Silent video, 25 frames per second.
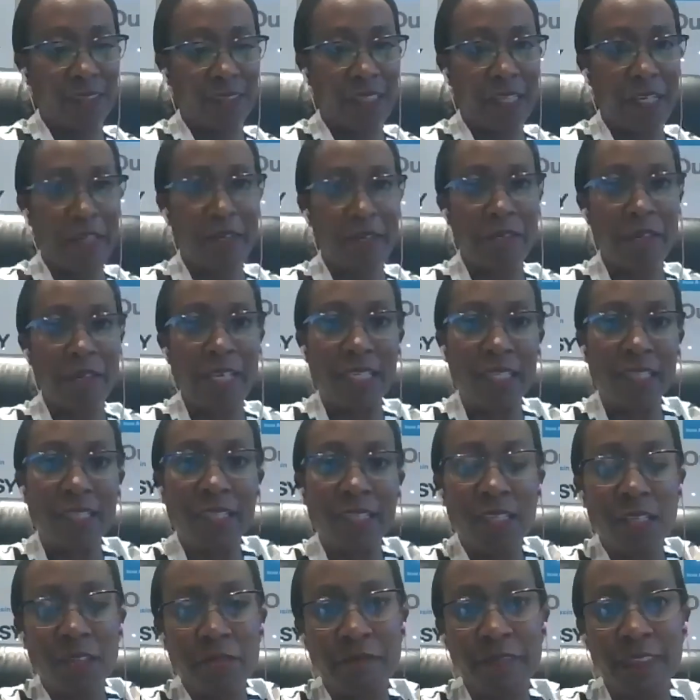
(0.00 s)
I really
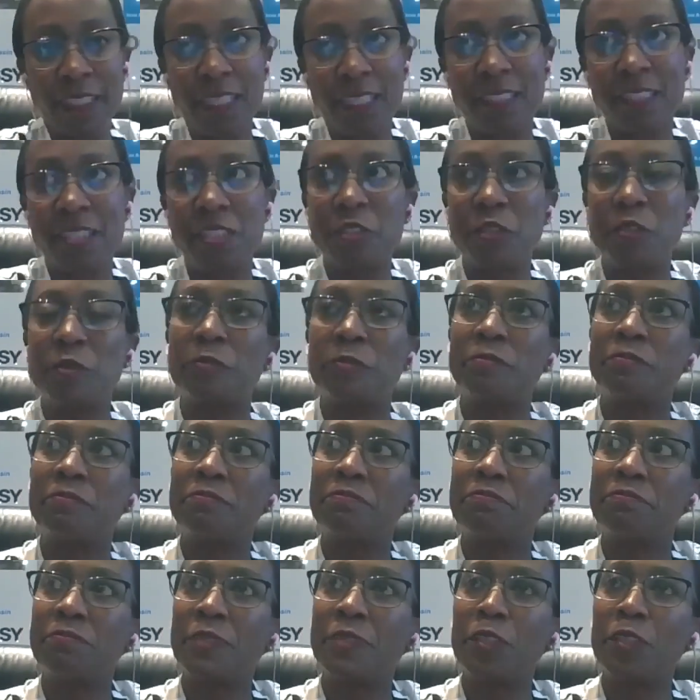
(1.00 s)
love that,
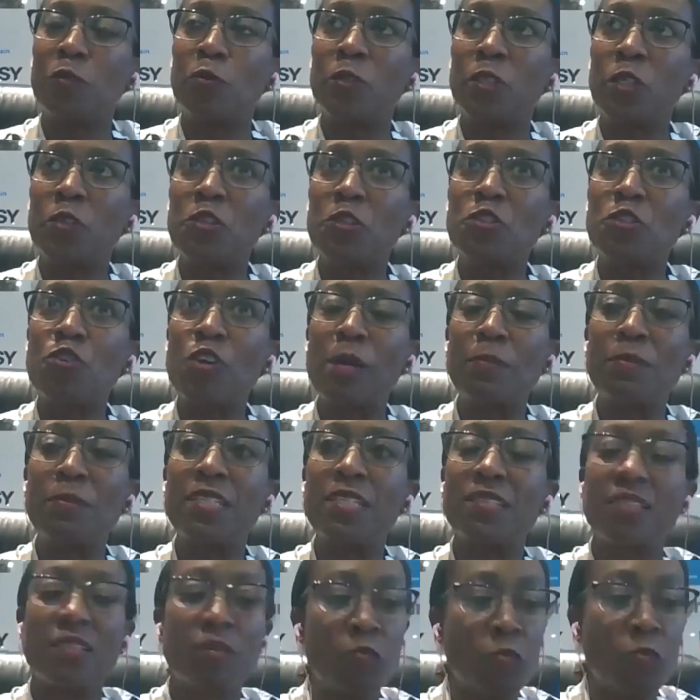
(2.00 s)
you described
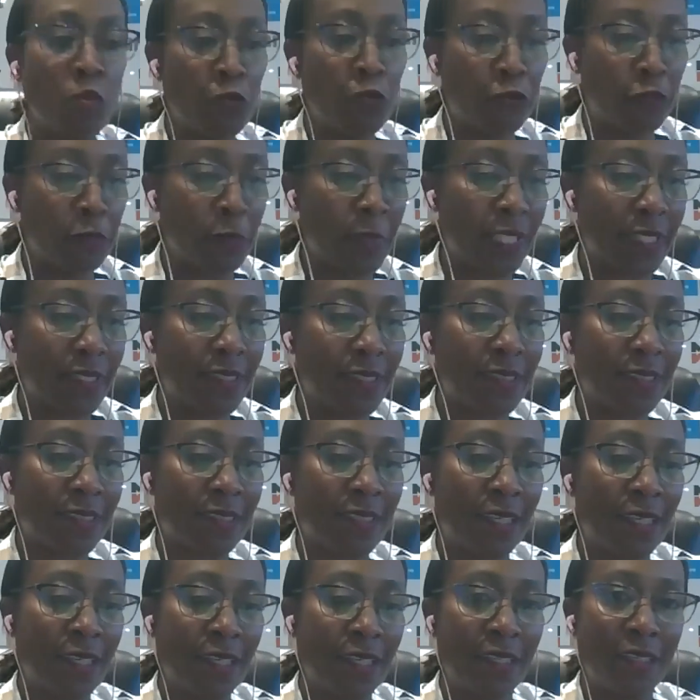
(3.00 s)
it as a movement,
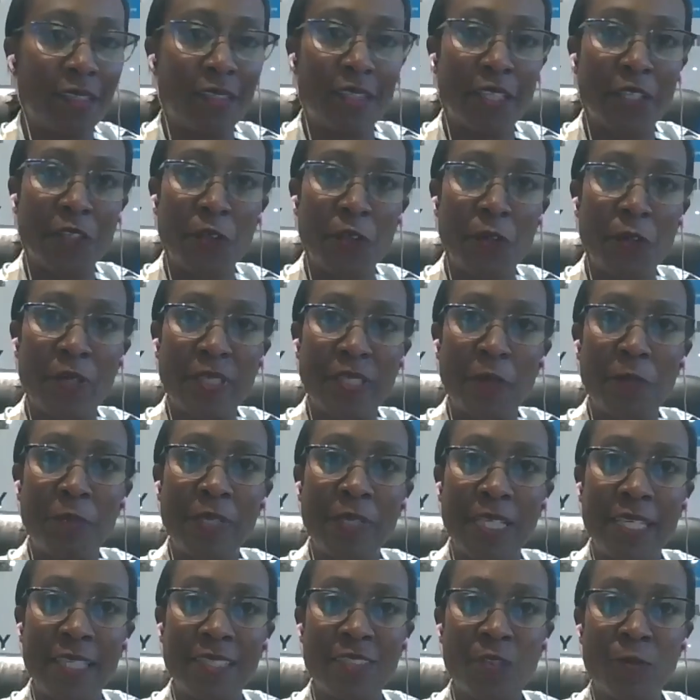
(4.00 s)
on a
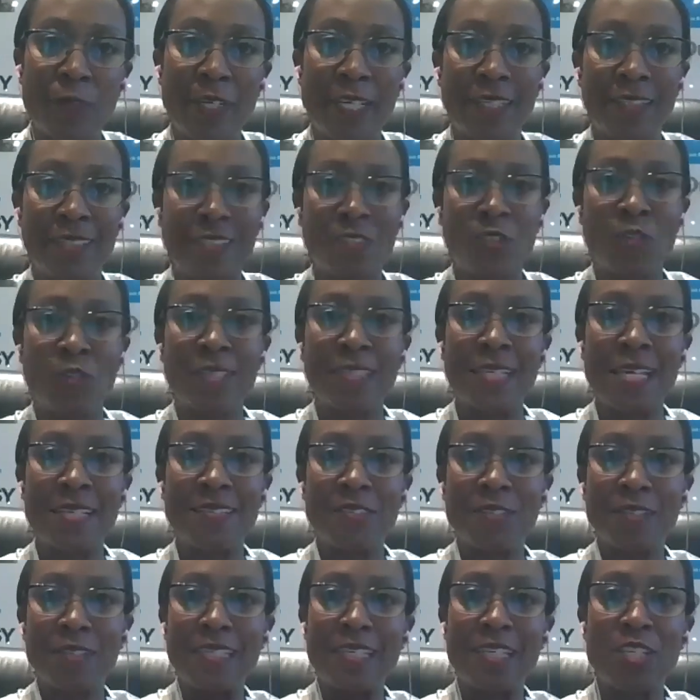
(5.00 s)
place where it's not
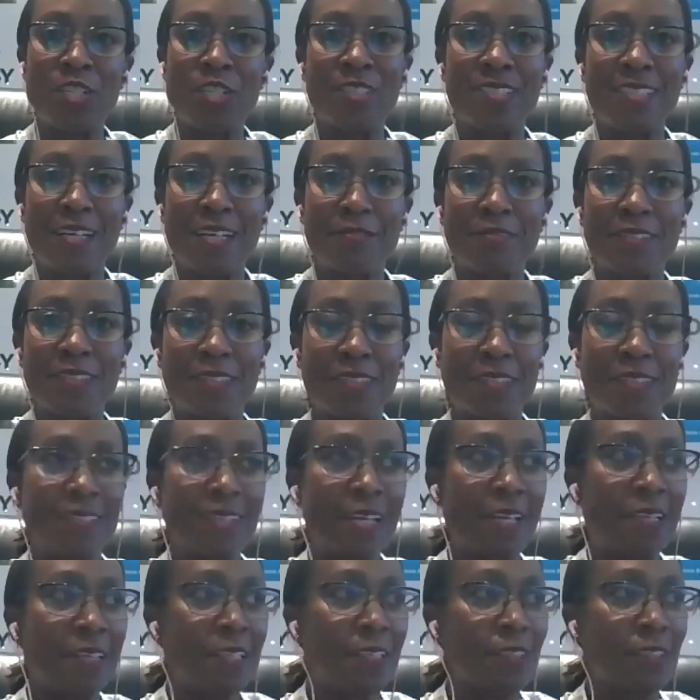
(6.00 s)
necessarily that I just have to just
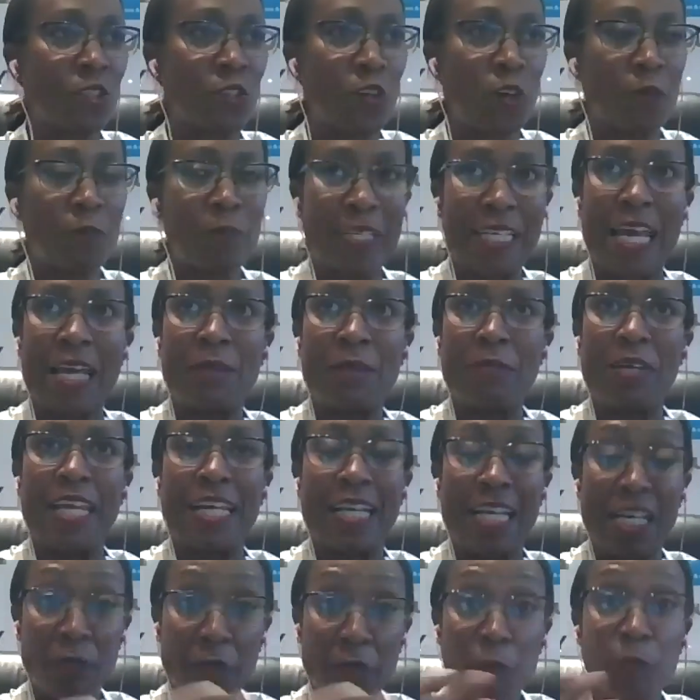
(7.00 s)
end this job, but I
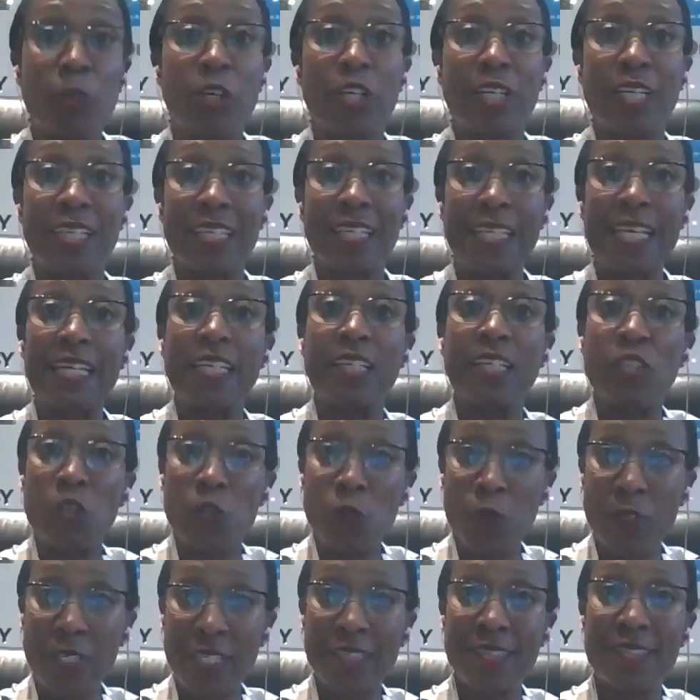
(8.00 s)
can be working and I can
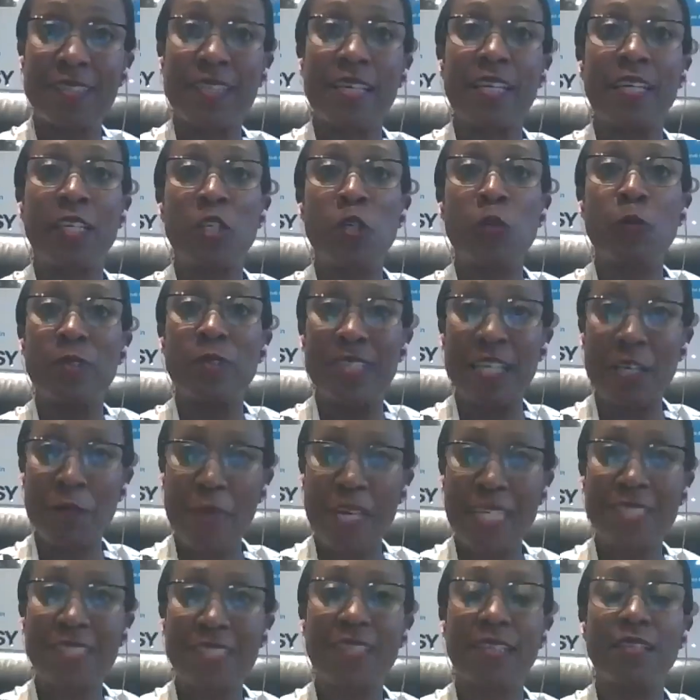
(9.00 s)
do this thing using
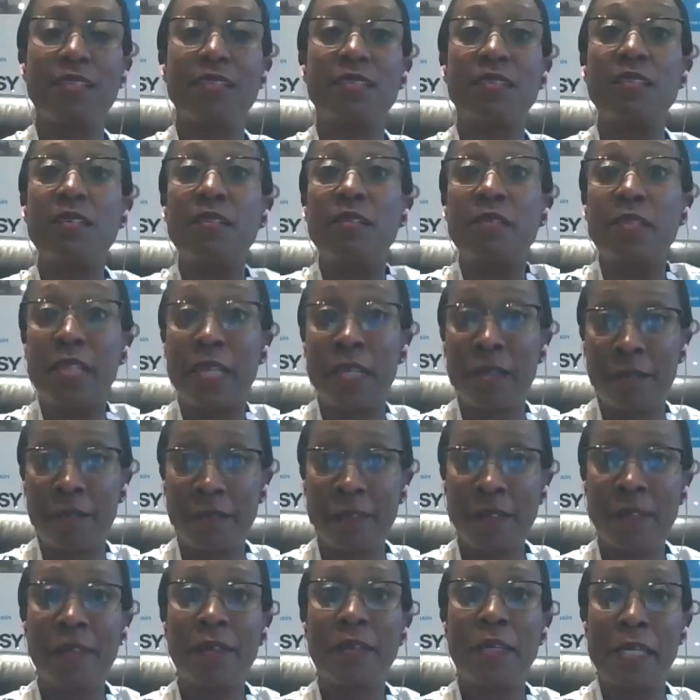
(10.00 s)
my skills,
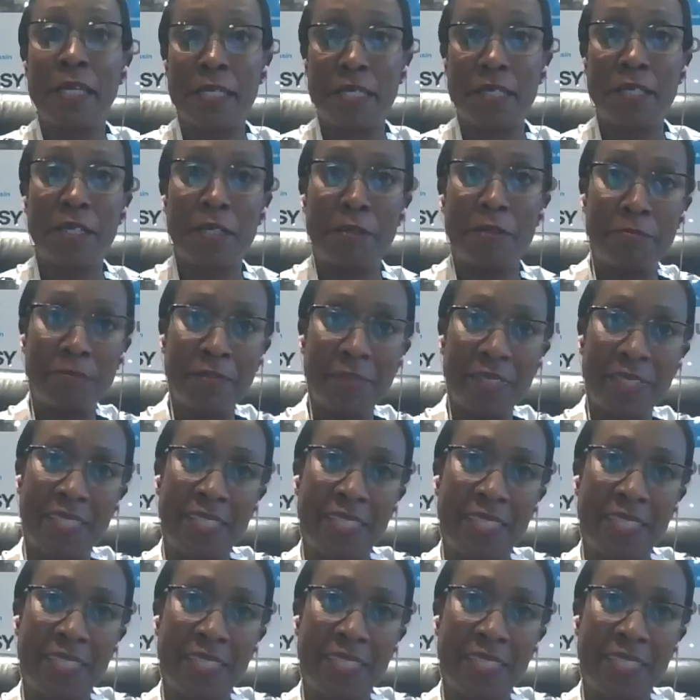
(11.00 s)
earning income,